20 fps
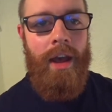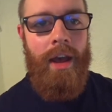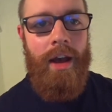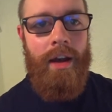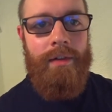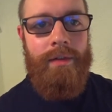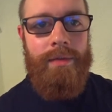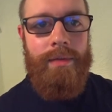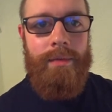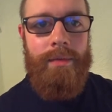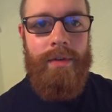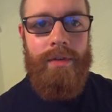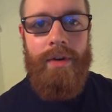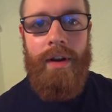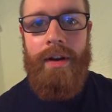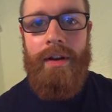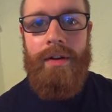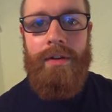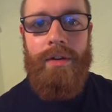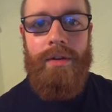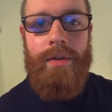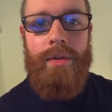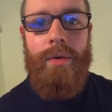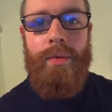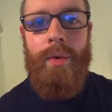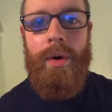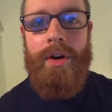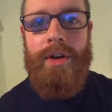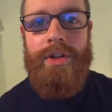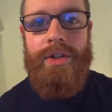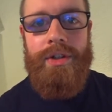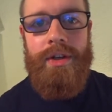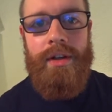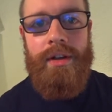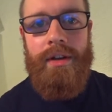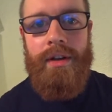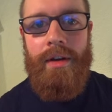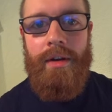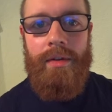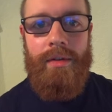I've created a little worksheet,
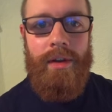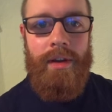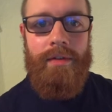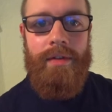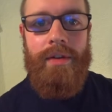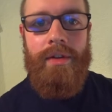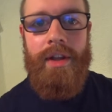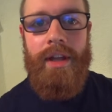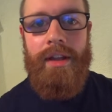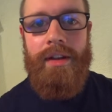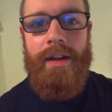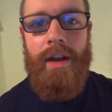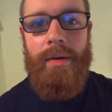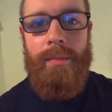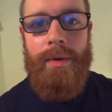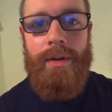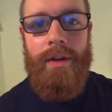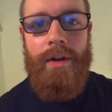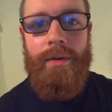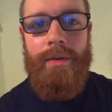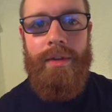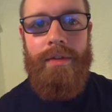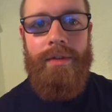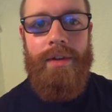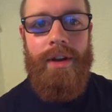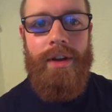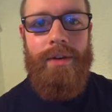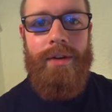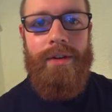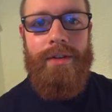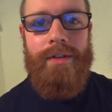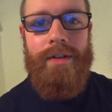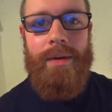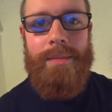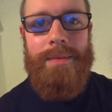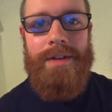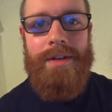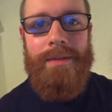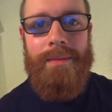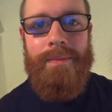and I'll leave a link down below in the video
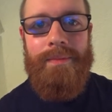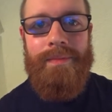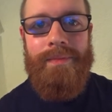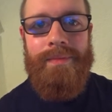description.